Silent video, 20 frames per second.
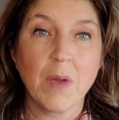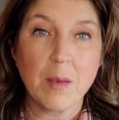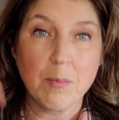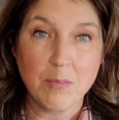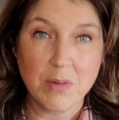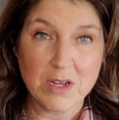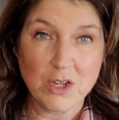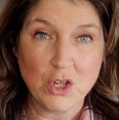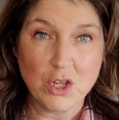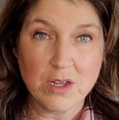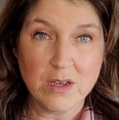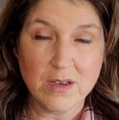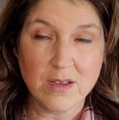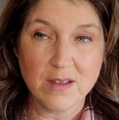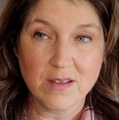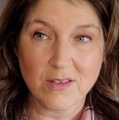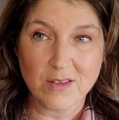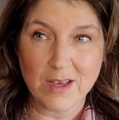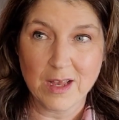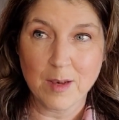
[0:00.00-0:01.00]
budget
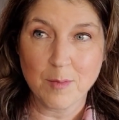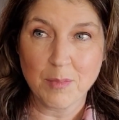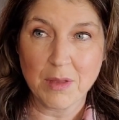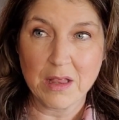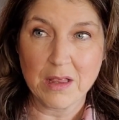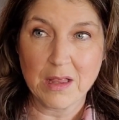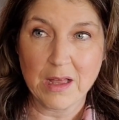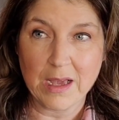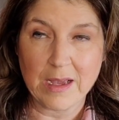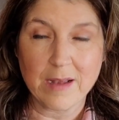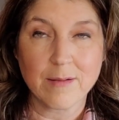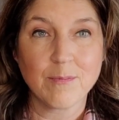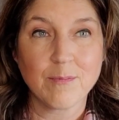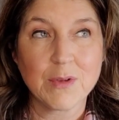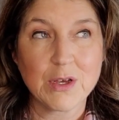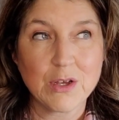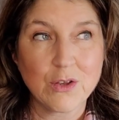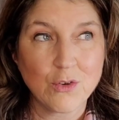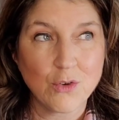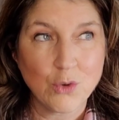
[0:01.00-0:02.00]
is going to be like
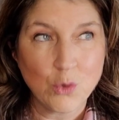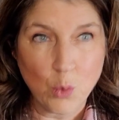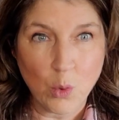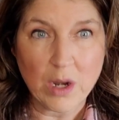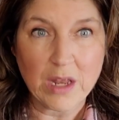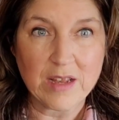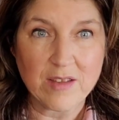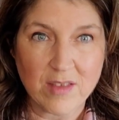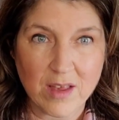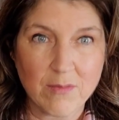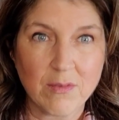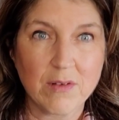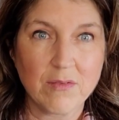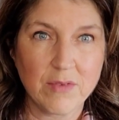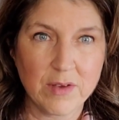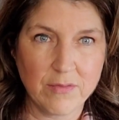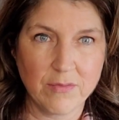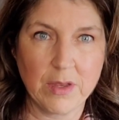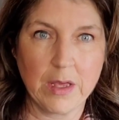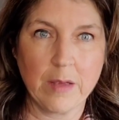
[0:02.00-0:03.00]

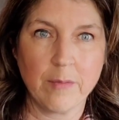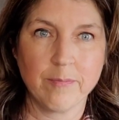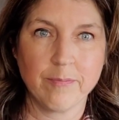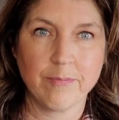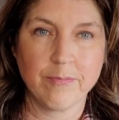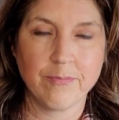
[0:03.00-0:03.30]
$2,750